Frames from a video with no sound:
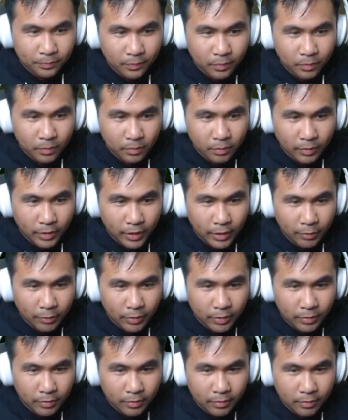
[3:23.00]
Oh, another
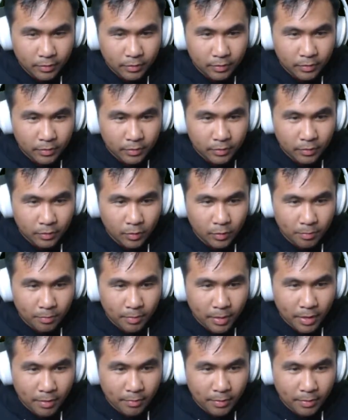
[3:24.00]
one.